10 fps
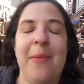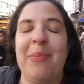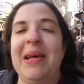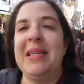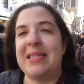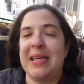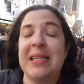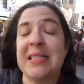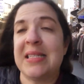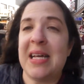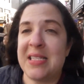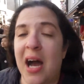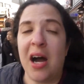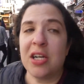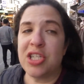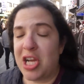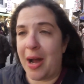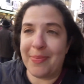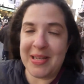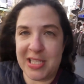Is Insadong
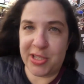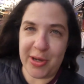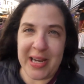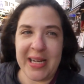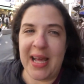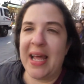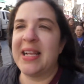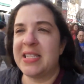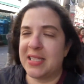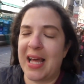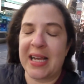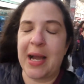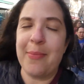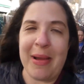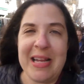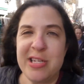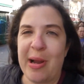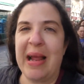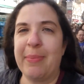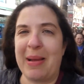shopping street, and it's like a main
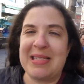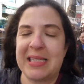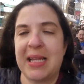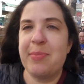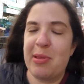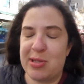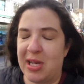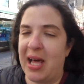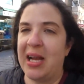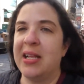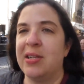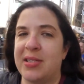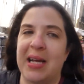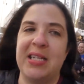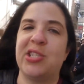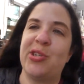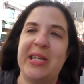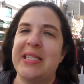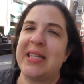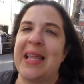drag basically, but there's a lot of little side
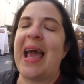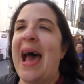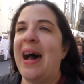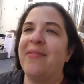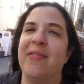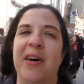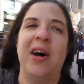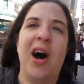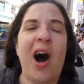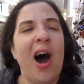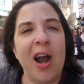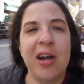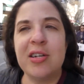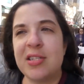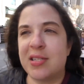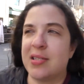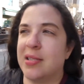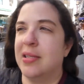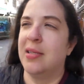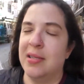streets, and they have arts,
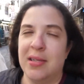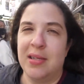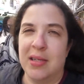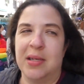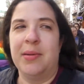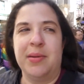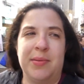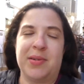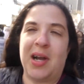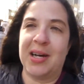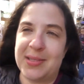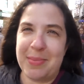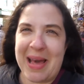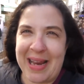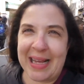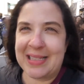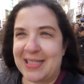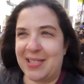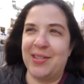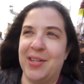
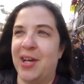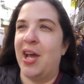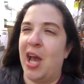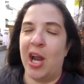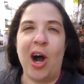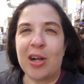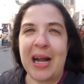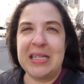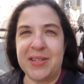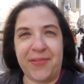cosmetics, and all kinds of